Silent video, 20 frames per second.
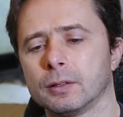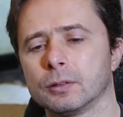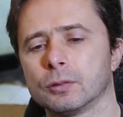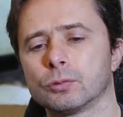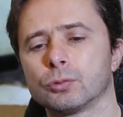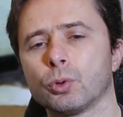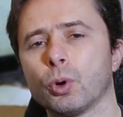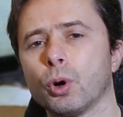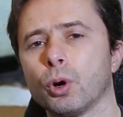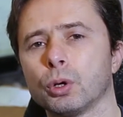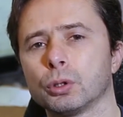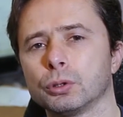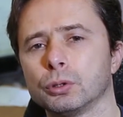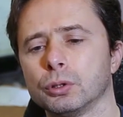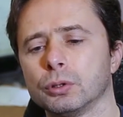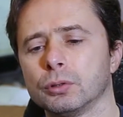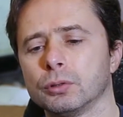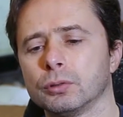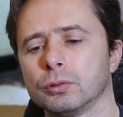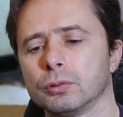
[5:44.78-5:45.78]
Rode
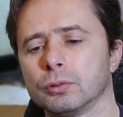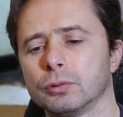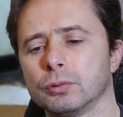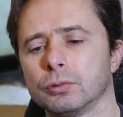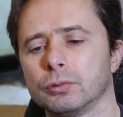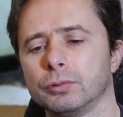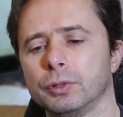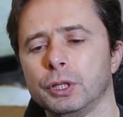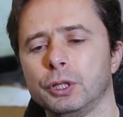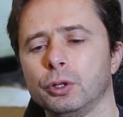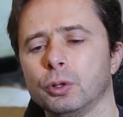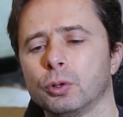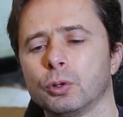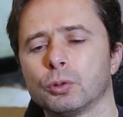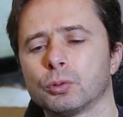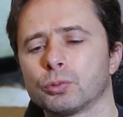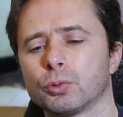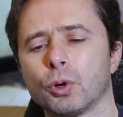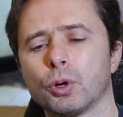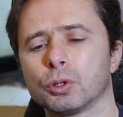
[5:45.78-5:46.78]

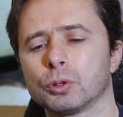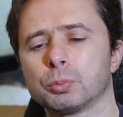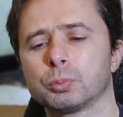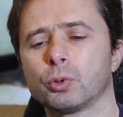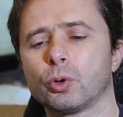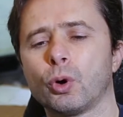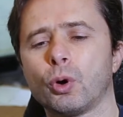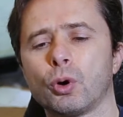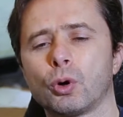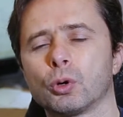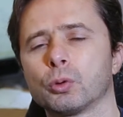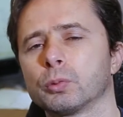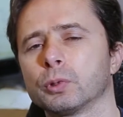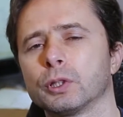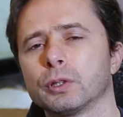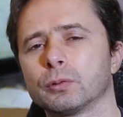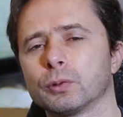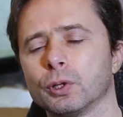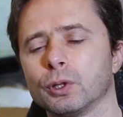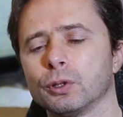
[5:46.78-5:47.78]
Pro or
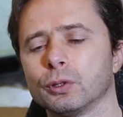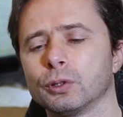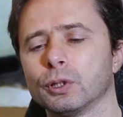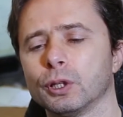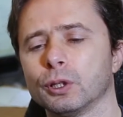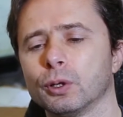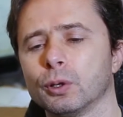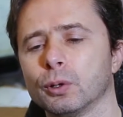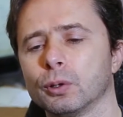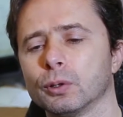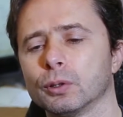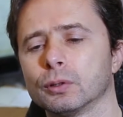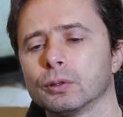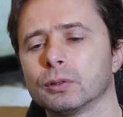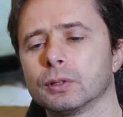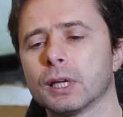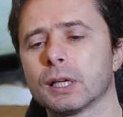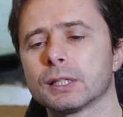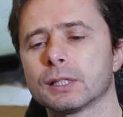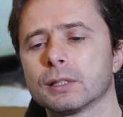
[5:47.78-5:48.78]
whatever they call it.
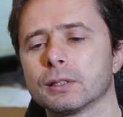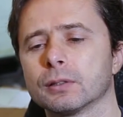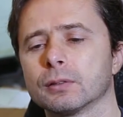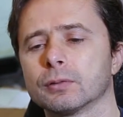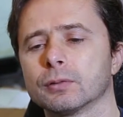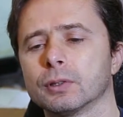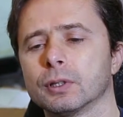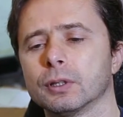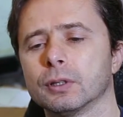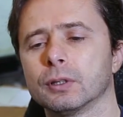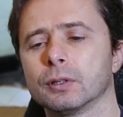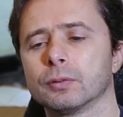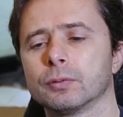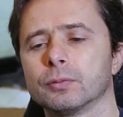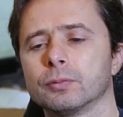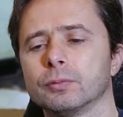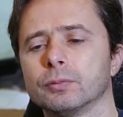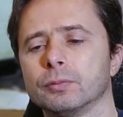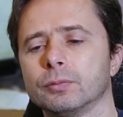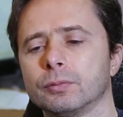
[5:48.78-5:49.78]
That's
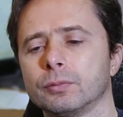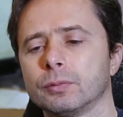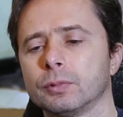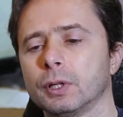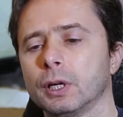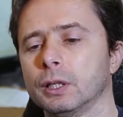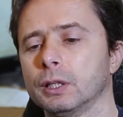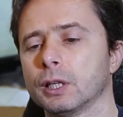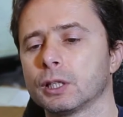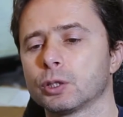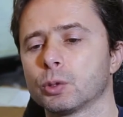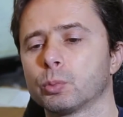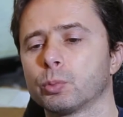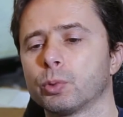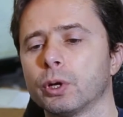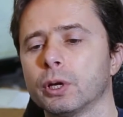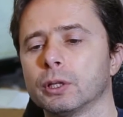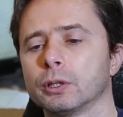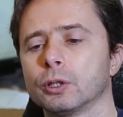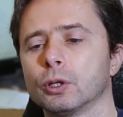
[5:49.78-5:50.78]
another
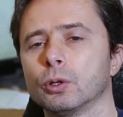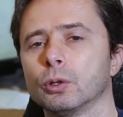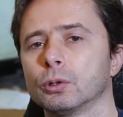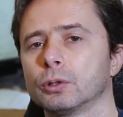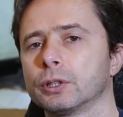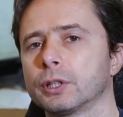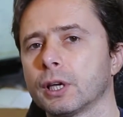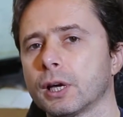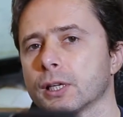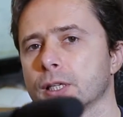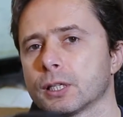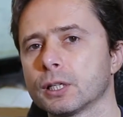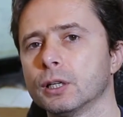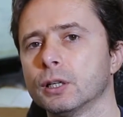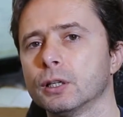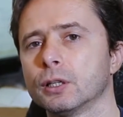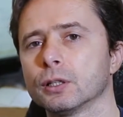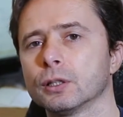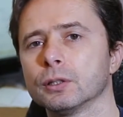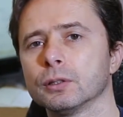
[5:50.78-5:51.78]
brand called
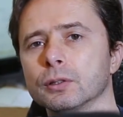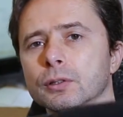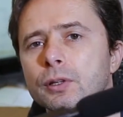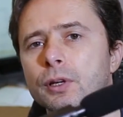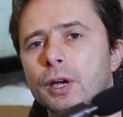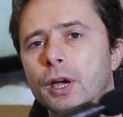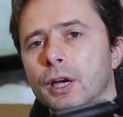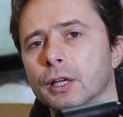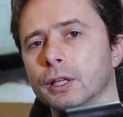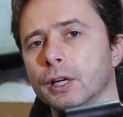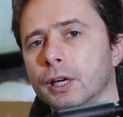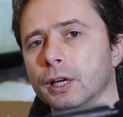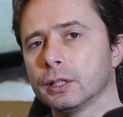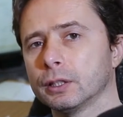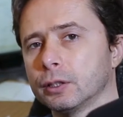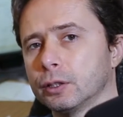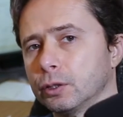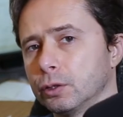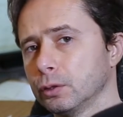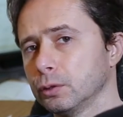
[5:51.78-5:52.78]
Tascar, and I
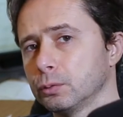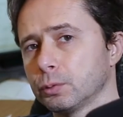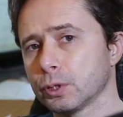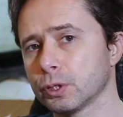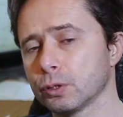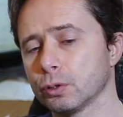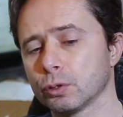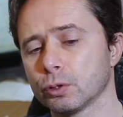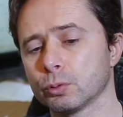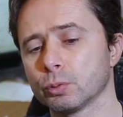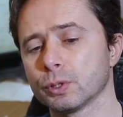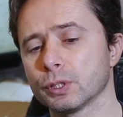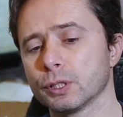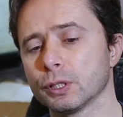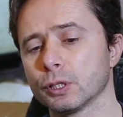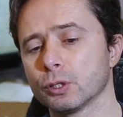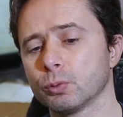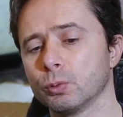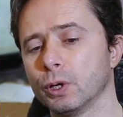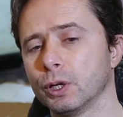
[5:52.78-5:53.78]
had a good results with
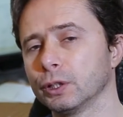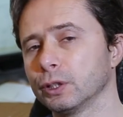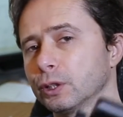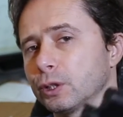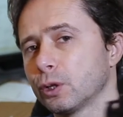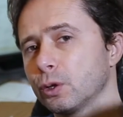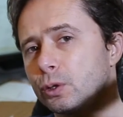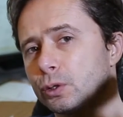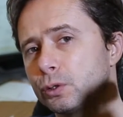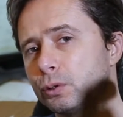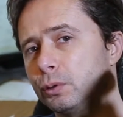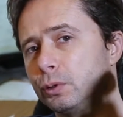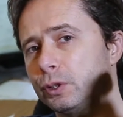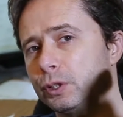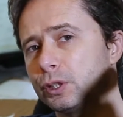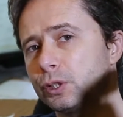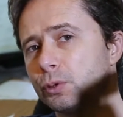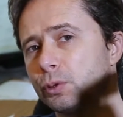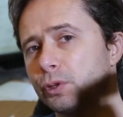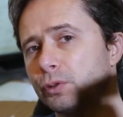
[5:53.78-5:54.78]
this one. It costs
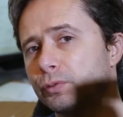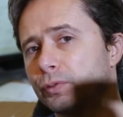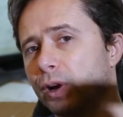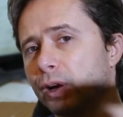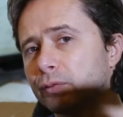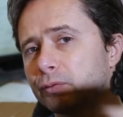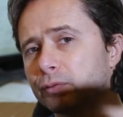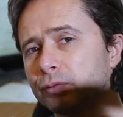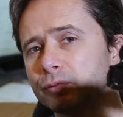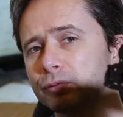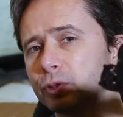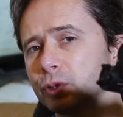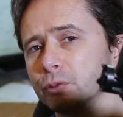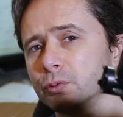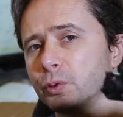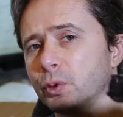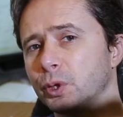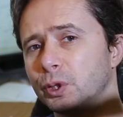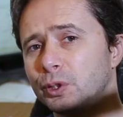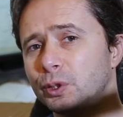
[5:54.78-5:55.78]
only $35 to
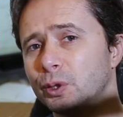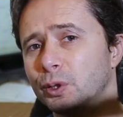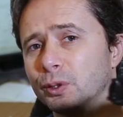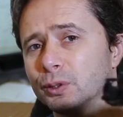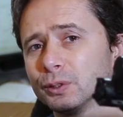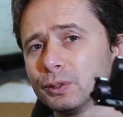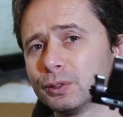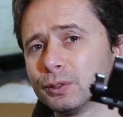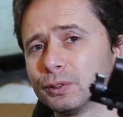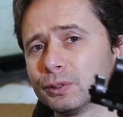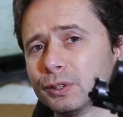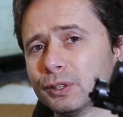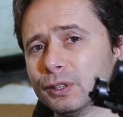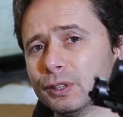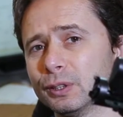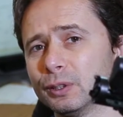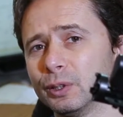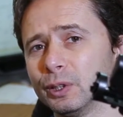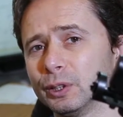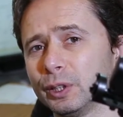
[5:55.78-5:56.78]
$40
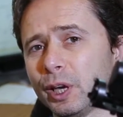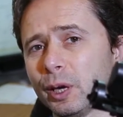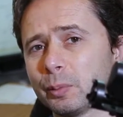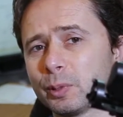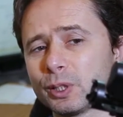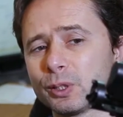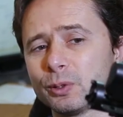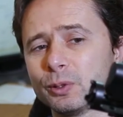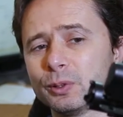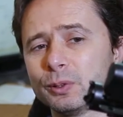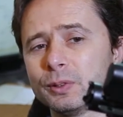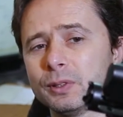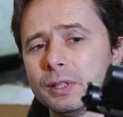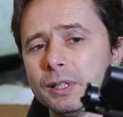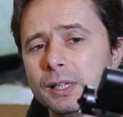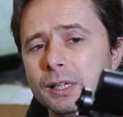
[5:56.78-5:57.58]
on Amazon,